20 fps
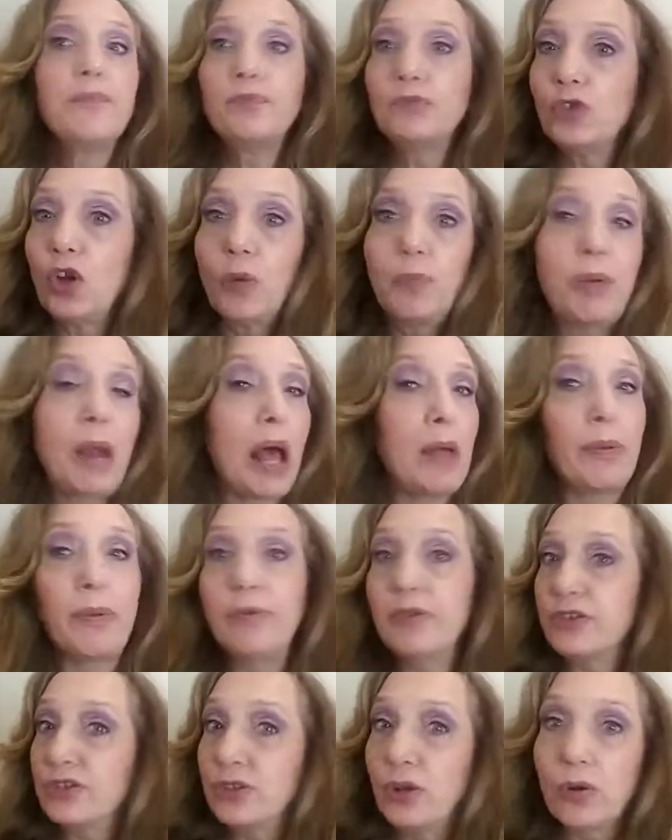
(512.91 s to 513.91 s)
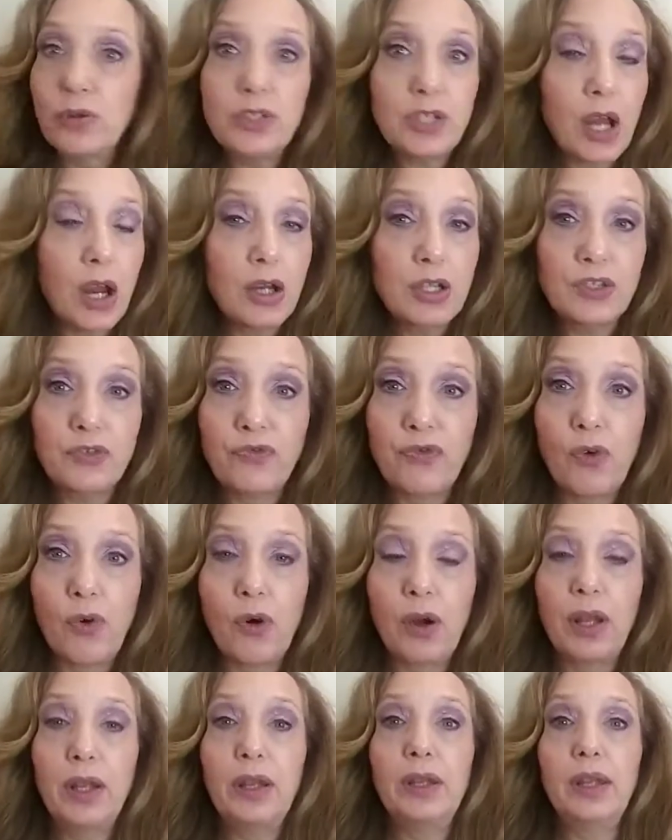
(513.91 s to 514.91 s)
no problem. There's no charge
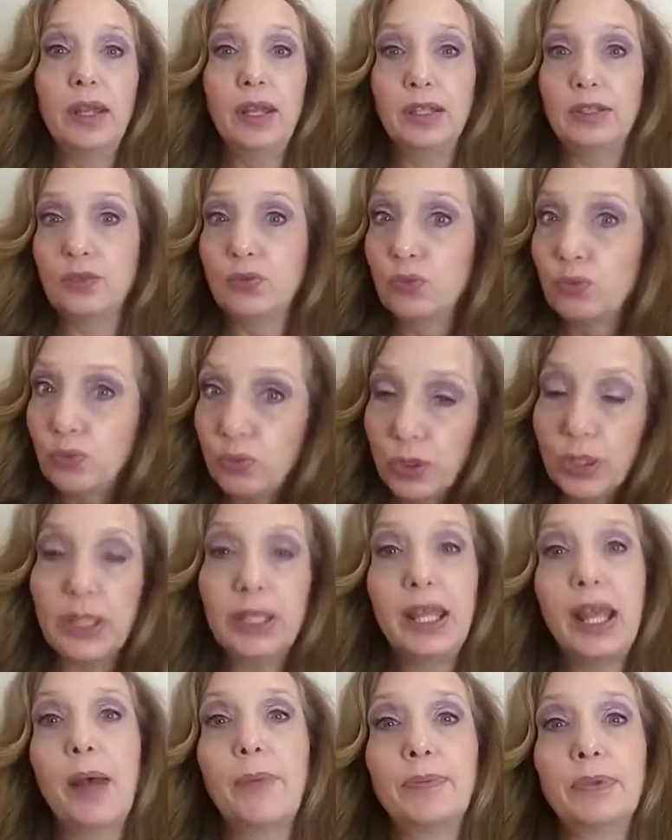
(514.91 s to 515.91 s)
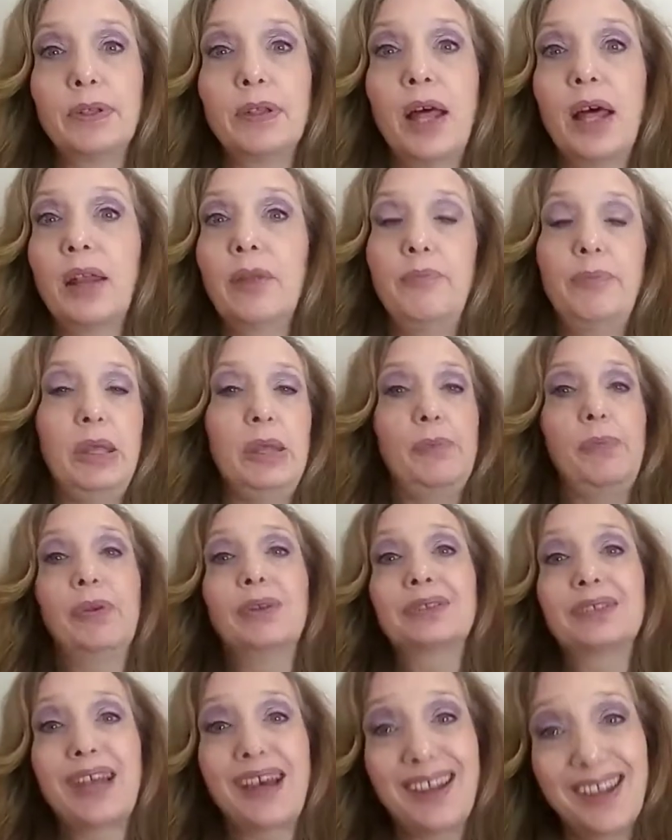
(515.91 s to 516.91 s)
for it. It's really helped a lot of people.
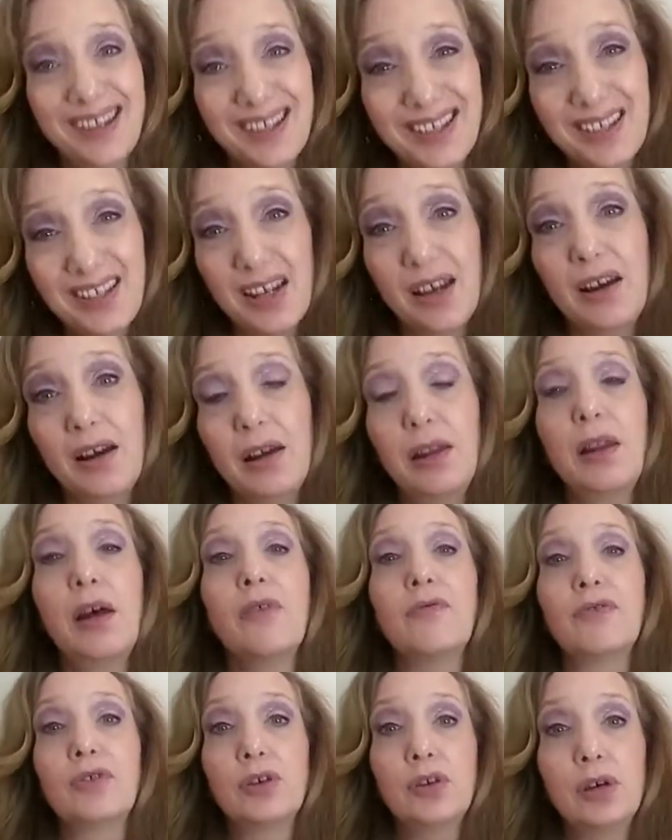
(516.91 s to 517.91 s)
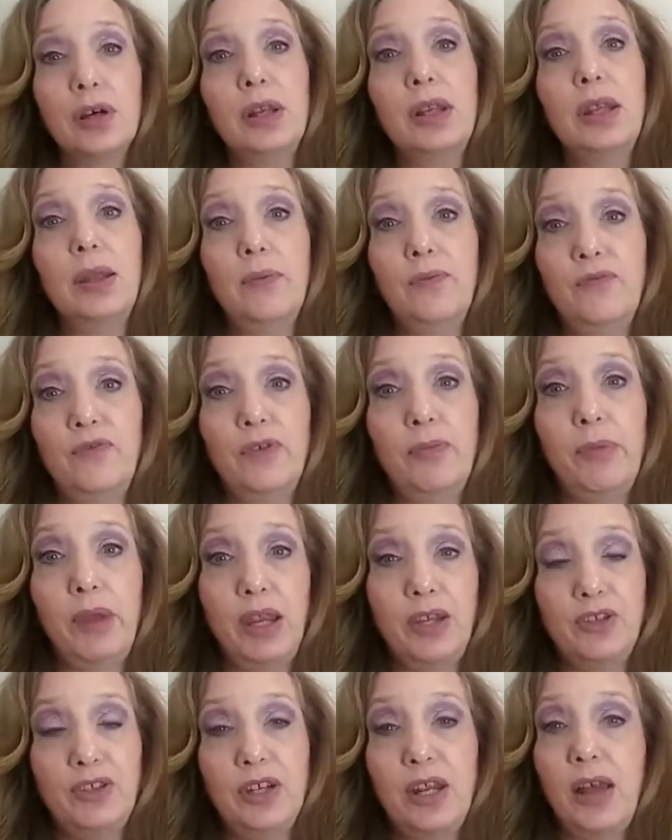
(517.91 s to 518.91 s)
It's got a ton of good
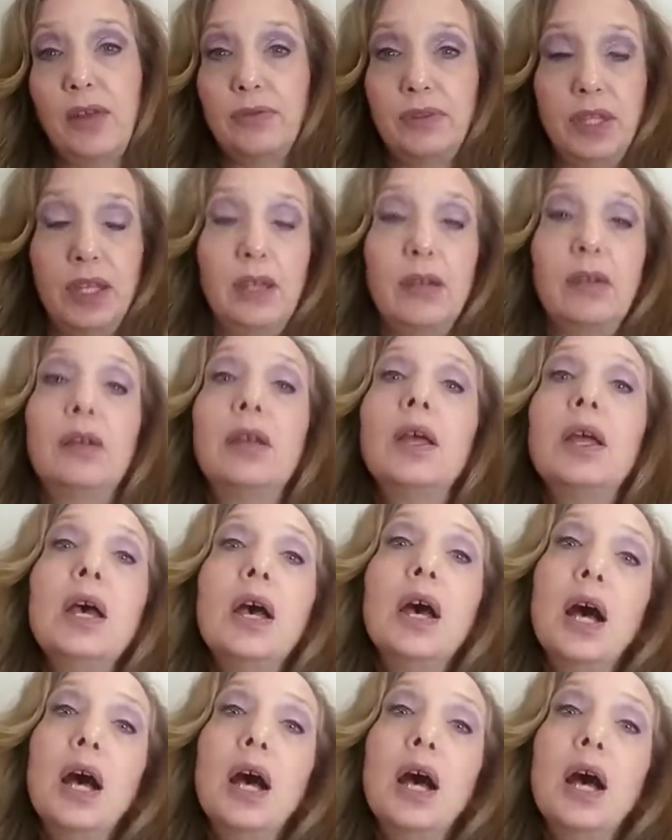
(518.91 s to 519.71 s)
information out there.